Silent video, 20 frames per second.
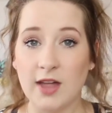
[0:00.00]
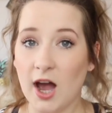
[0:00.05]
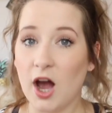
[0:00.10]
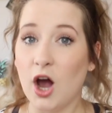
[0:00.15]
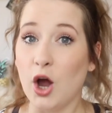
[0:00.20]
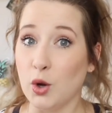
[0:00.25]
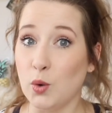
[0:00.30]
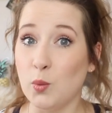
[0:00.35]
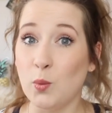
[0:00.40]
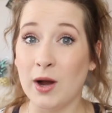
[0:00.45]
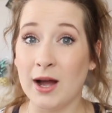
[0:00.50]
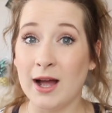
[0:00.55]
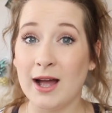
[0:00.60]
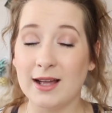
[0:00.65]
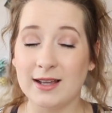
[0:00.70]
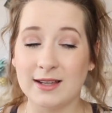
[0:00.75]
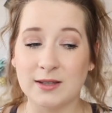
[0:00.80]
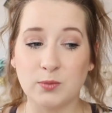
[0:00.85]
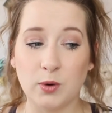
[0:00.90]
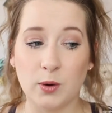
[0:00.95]
their
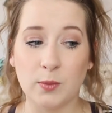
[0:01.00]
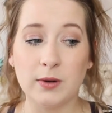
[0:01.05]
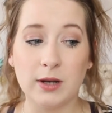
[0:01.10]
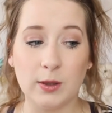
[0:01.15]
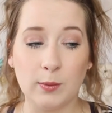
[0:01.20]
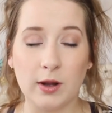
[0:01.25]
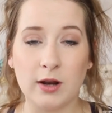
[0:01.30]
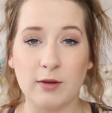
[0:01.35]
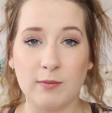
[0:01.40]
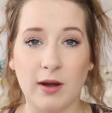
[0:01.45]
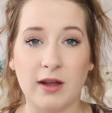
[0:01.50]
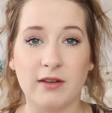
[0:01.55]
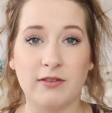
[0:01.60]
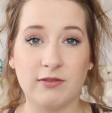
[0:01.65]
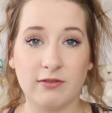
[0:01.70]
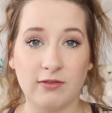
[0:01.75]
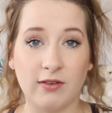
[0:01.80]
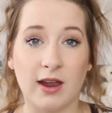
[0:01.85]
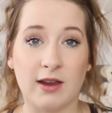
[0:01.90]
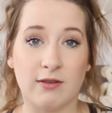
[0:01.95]
homeware is probably one of my
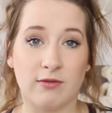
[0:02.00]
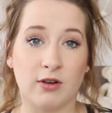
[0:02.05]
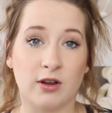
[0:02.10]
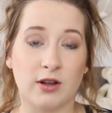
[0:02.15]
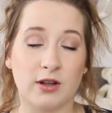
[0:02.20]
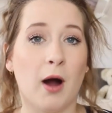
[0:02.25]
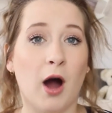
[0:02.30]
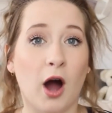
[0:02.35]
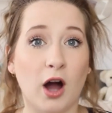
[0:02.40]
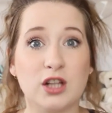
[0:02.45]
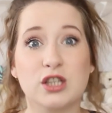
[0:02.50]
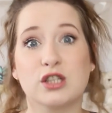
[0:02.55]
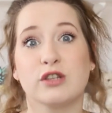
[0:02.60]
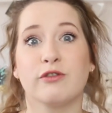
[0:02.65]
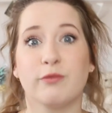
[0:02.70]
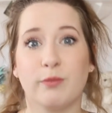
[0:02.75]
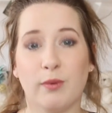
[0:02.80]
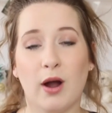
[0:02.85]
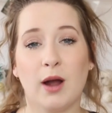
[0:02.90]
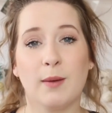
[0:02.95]
favourite parts
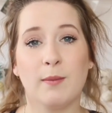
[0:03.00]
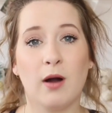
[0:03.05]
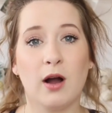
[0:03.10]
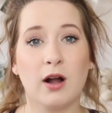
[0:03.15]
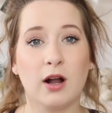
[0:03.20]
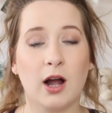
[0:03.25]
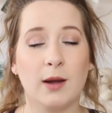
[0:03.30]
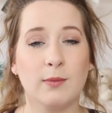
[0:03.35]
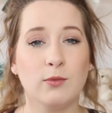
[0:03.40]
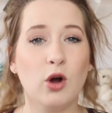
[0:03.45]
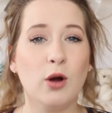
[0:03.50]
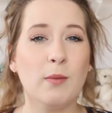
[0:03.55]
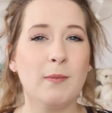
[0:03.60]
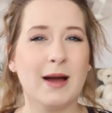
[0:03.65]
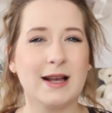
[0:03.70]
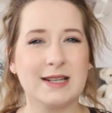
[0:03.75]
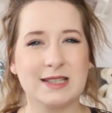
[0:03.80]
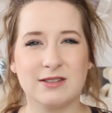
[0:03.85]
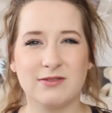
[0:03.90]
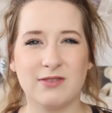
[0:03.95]
of Primark. I'm not a
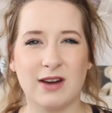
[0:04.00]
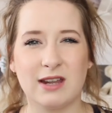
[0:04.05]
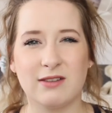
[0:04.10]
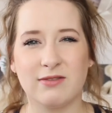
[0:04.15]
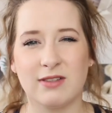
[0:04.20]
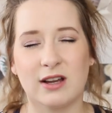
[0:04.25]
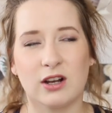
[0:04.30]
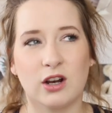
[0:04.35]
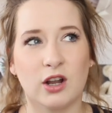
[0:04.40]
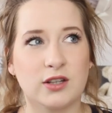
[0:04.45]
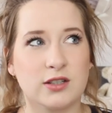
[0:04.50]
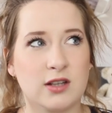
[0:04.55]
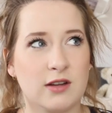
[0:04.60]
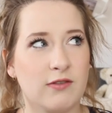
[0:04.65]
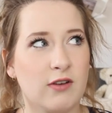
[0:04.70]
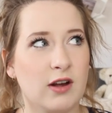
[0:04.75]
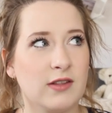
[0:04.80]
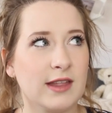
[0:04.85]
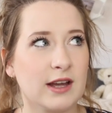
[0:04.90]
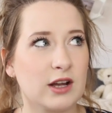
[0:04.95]
massive fan of their clothes. I
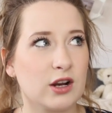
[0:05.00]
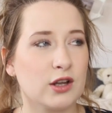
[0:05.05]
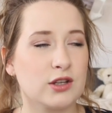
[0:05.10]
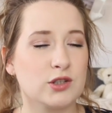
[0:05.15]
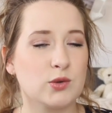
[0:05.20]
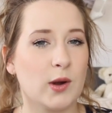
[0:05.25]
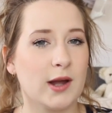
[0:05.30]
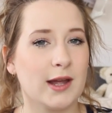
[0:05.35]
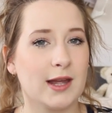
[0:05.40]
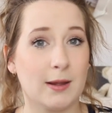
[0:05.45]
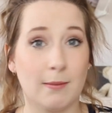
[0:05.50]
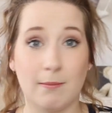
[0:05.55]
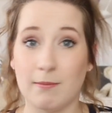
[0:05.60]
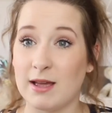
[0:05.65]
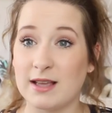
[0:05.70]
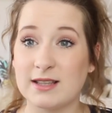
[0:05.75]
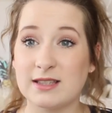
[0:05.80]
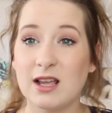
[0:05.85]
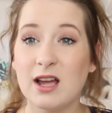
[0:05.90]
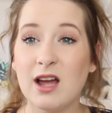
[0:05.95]
find their clothes quite hit and
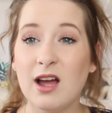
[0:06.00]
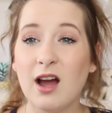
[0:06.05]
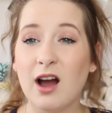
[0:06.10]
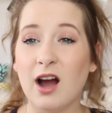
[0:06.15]
miss.